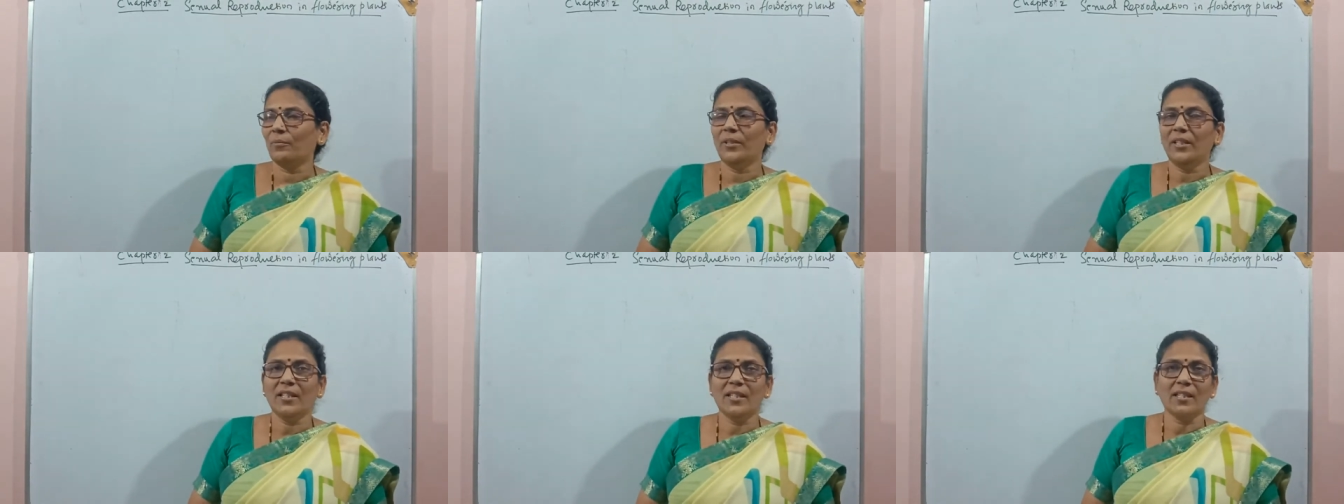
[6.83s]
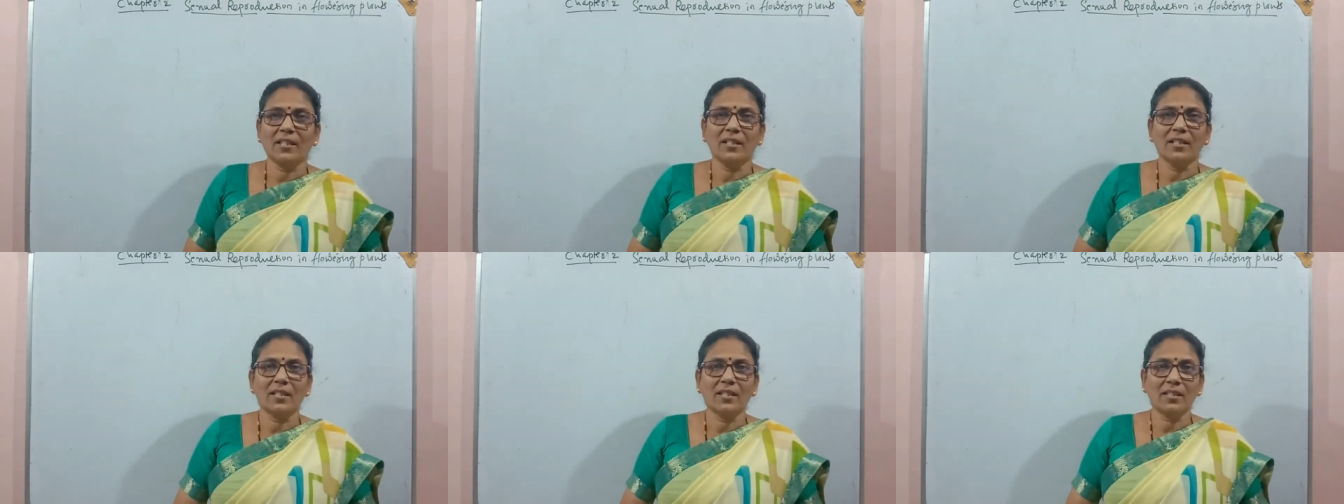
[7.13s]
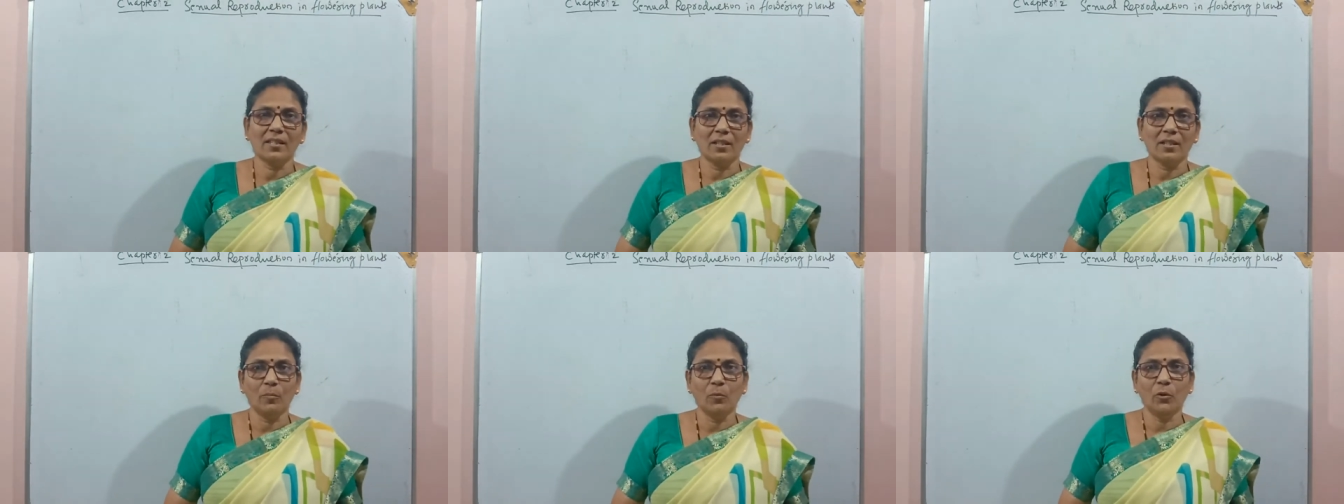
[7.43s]
we
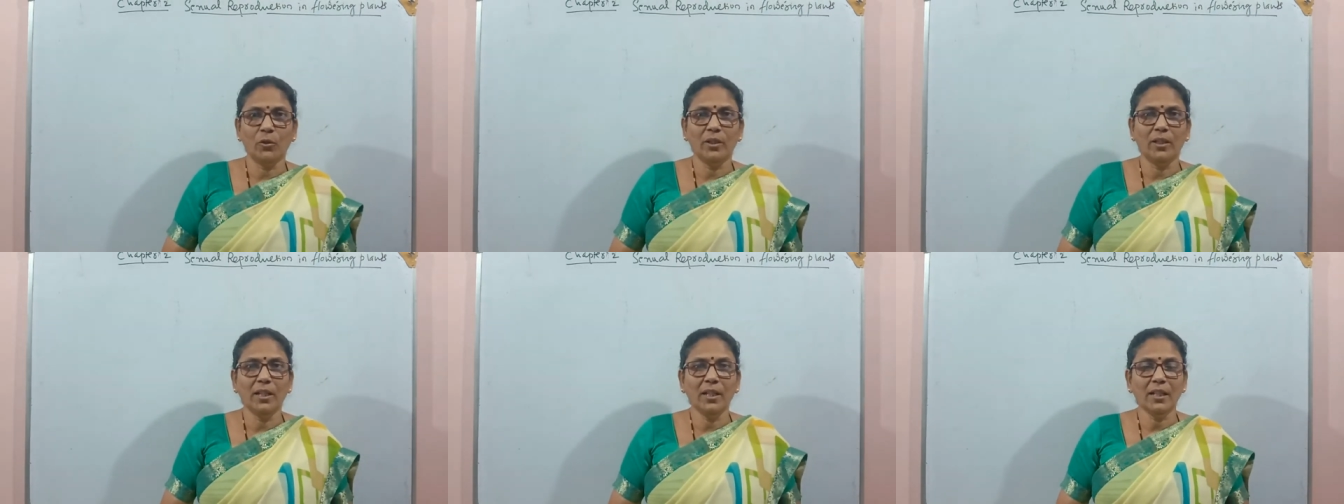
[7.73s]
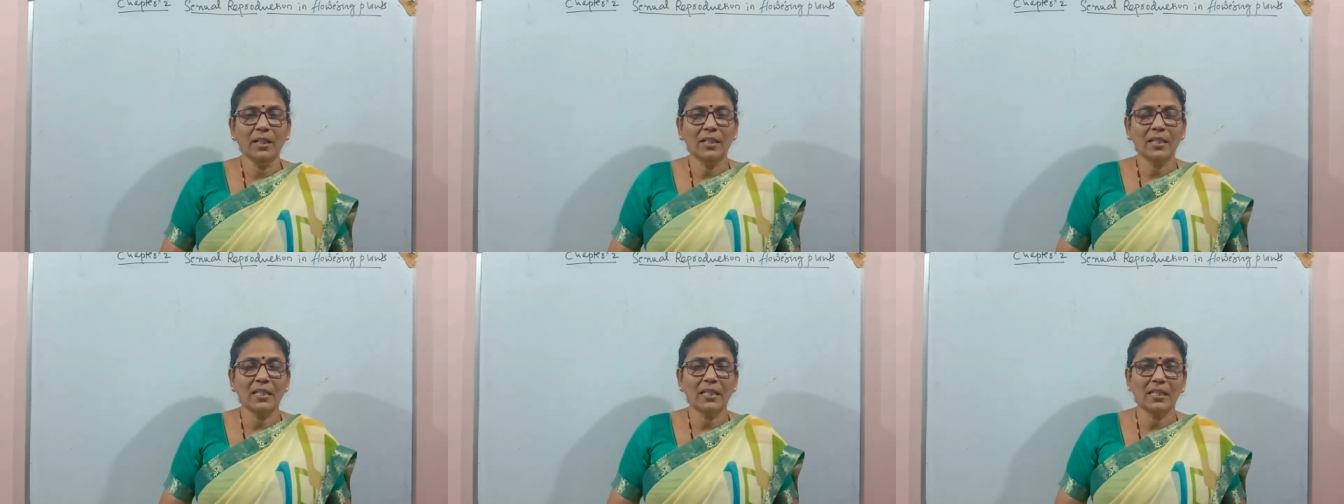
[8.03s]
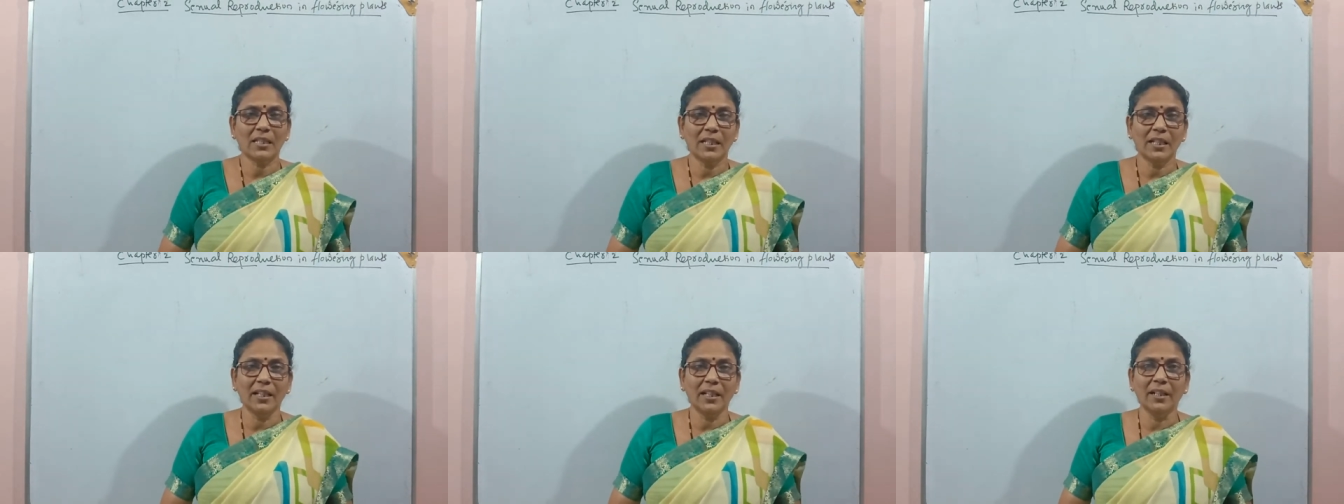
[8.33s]
discuss about the
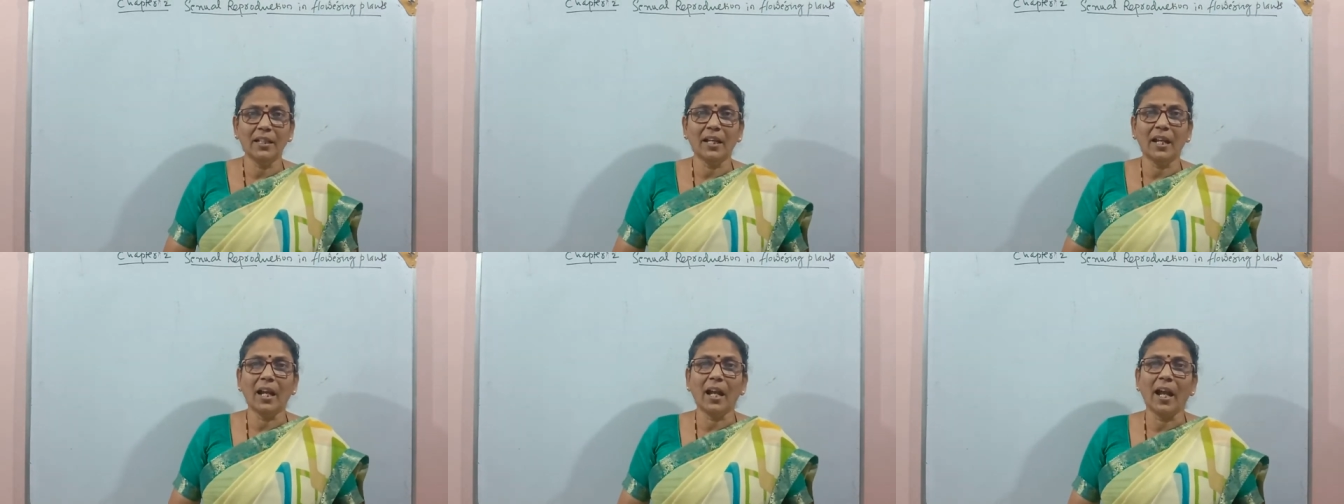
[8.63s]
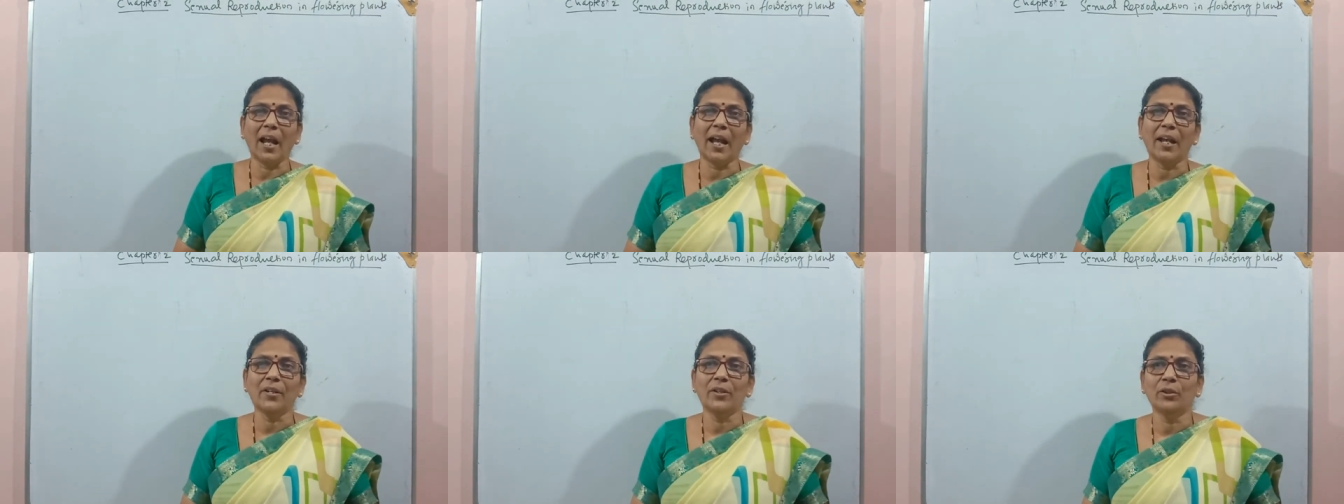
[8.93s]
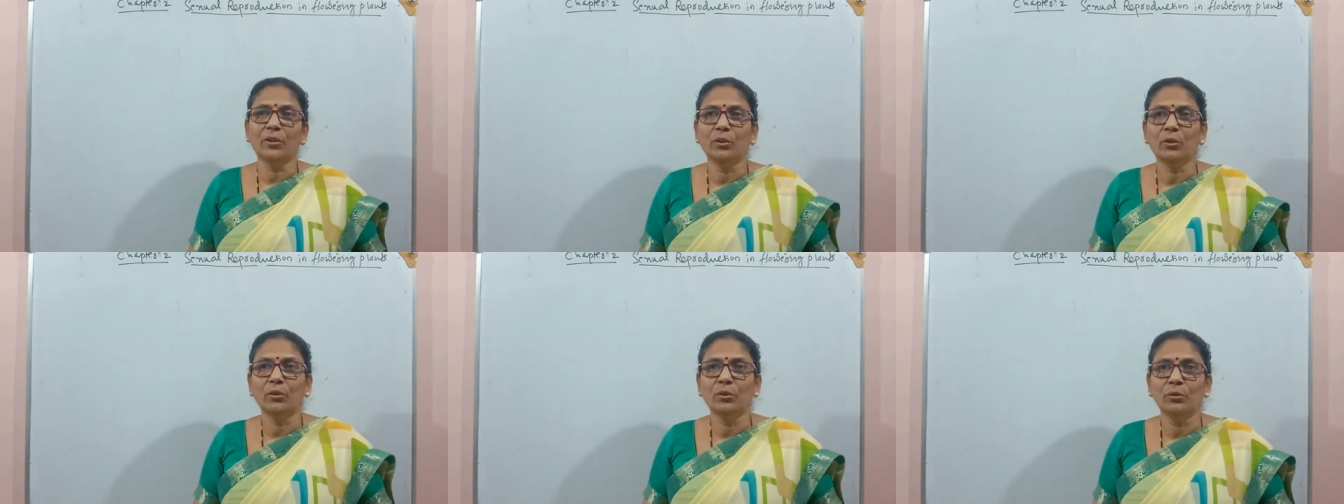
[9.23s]
seed
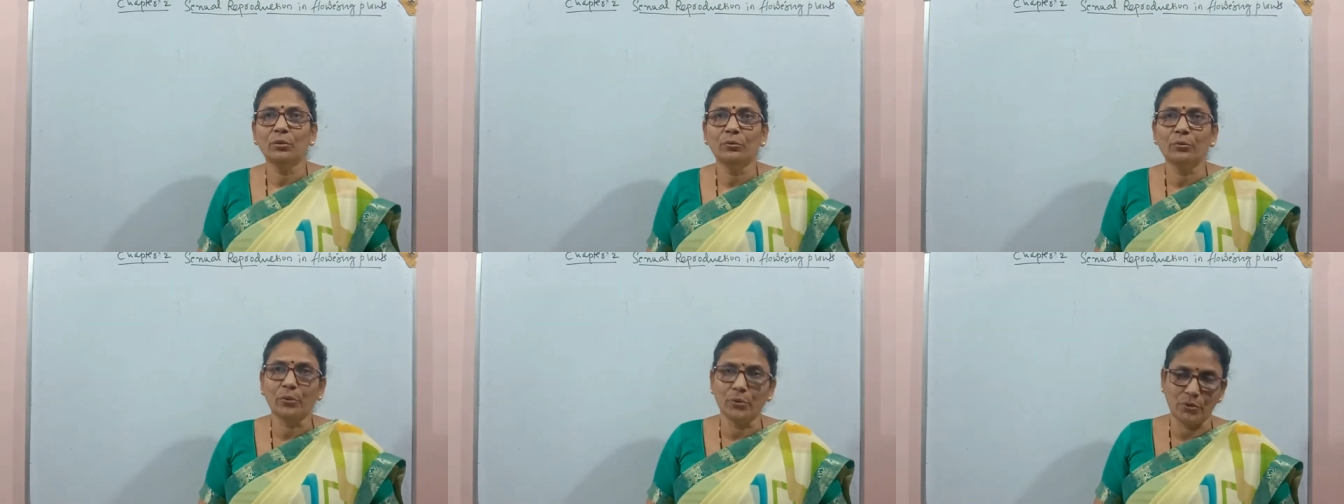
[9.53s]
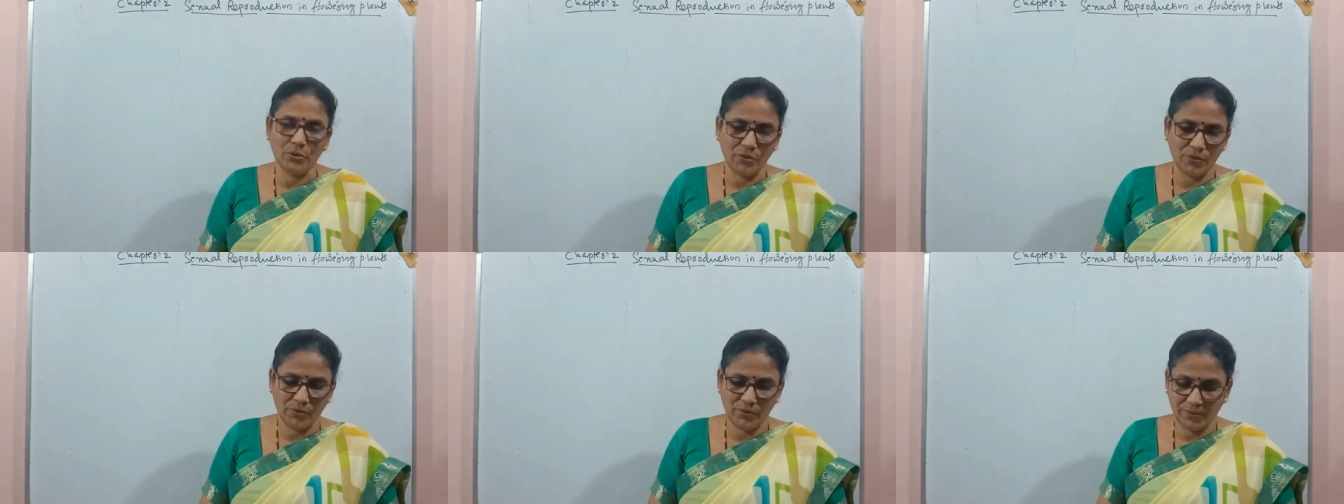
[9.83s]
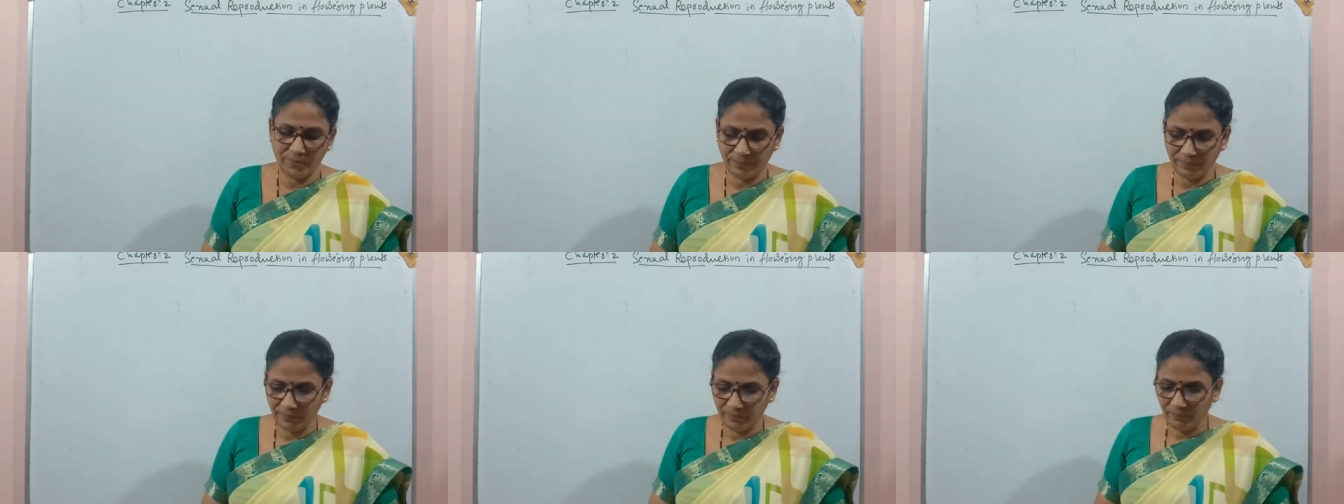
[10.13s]
and fruits,